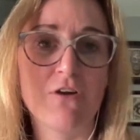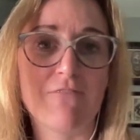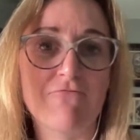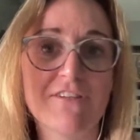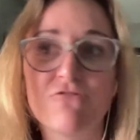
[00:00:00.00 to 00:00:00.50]
You
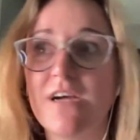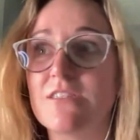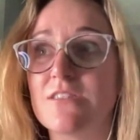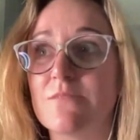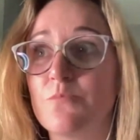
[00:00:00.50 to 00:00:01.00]
get free
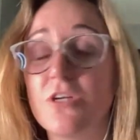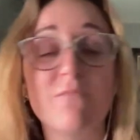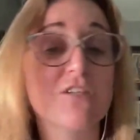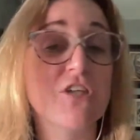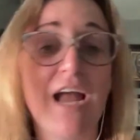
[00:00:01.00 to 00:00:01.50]
trials to pretty
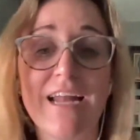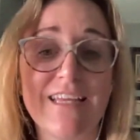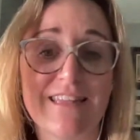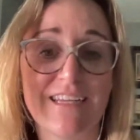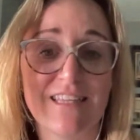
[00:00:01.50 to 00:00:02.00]
much
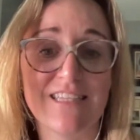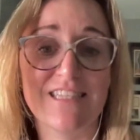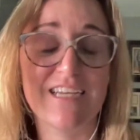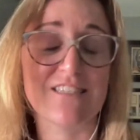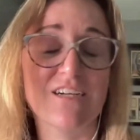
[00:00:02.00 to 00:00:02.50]
anything these
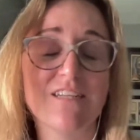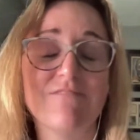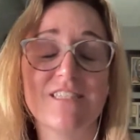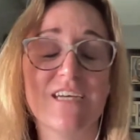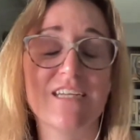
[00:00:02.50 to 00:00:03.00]
days. And all of
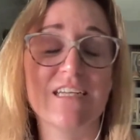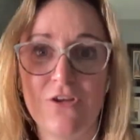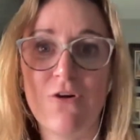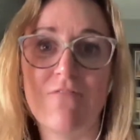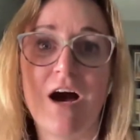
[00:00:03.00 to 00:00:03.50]
a sudden,
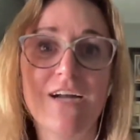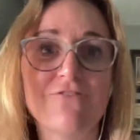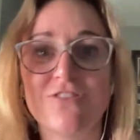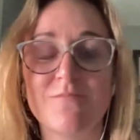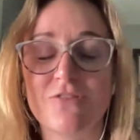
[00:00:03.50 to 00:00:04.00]
you have
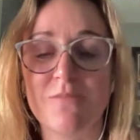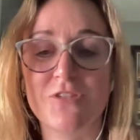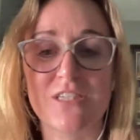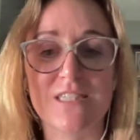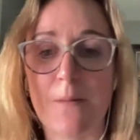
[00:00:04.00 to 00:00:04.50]
100
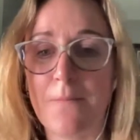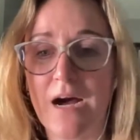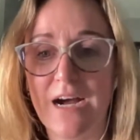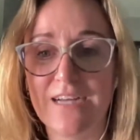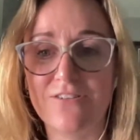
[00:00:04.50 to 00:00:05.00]
subscriptions
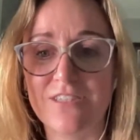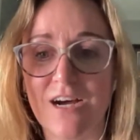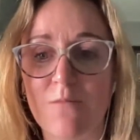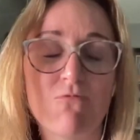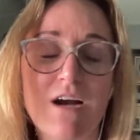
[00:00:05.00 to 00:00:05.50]
piled
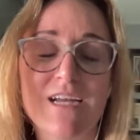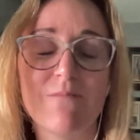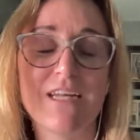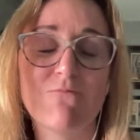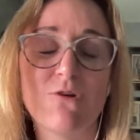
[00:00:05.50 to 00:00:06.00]
up. Rocket
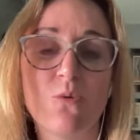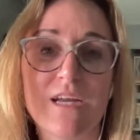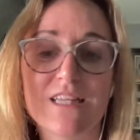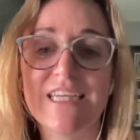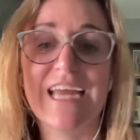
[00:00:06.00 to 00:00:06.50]
Money will
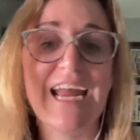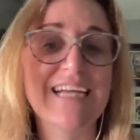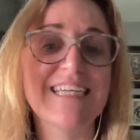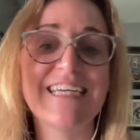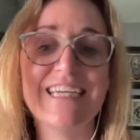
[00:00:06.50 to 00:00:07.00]
quickly
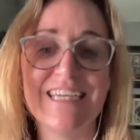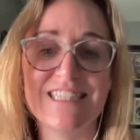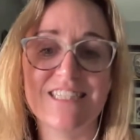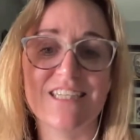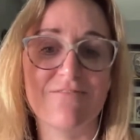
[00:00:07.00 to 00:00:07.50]
and
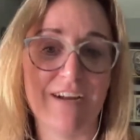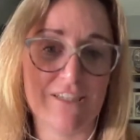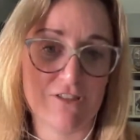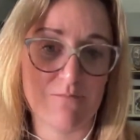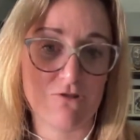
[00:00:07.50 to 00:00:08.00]
easily find
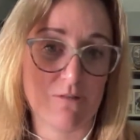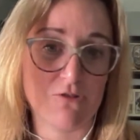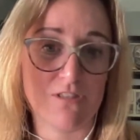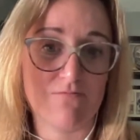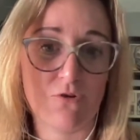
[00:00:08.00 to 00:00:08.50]
your
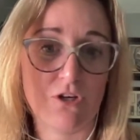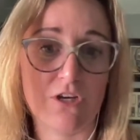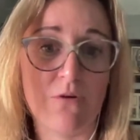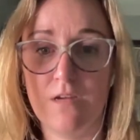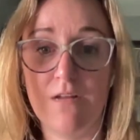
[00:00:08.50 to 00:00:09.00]
subscriptions for
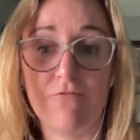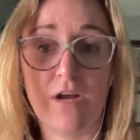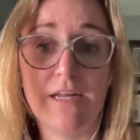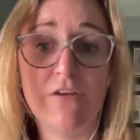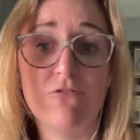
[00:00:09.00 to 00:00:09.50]
you. And for
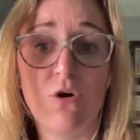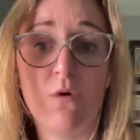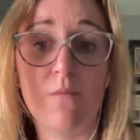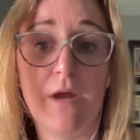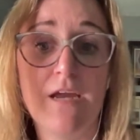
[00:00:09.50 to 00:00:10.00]
any you don't
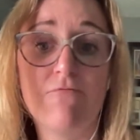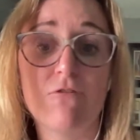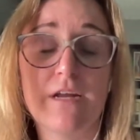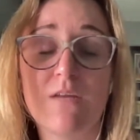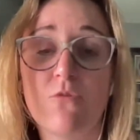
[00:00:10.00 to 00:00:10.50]
want to pay
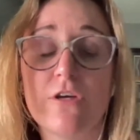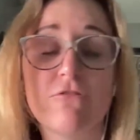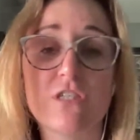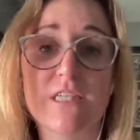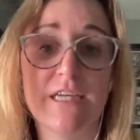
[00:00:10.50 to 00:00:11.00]
for anymore, you
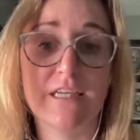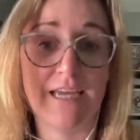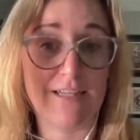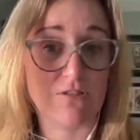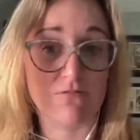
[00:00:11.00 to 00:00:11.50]
just hit
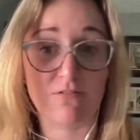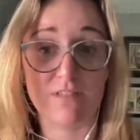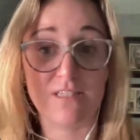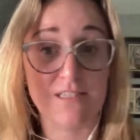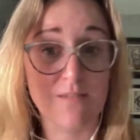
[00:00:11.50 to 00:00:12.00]
cancel. So
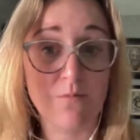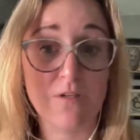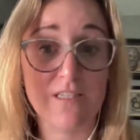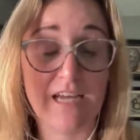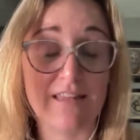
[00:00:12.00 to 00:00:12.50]
it's as
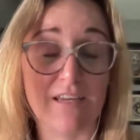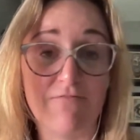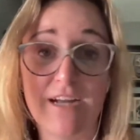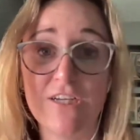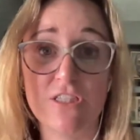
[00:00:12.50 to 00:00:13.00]
simple as that. They
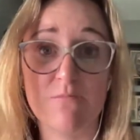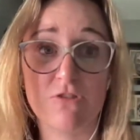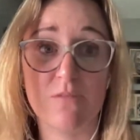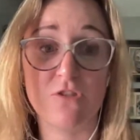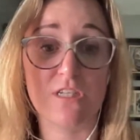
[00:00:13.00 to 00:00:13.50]
find your
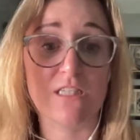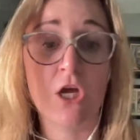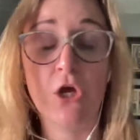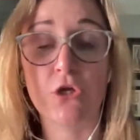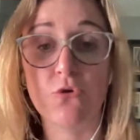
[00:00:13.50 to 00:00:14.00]
subscriptions.
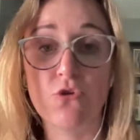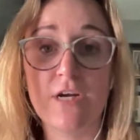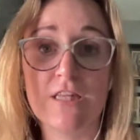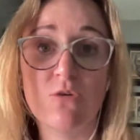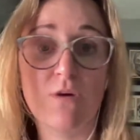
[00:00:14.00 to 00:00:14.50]
You
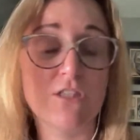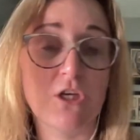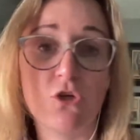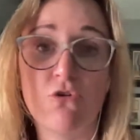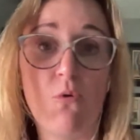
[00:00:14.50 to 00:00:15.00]
look at the ones
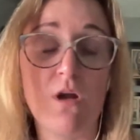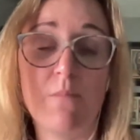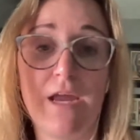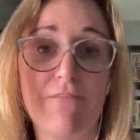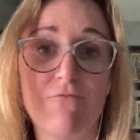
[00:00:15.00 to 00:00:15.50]
that you don't want
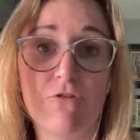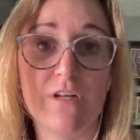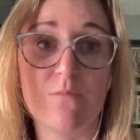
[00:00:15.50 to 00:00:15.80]
to pay for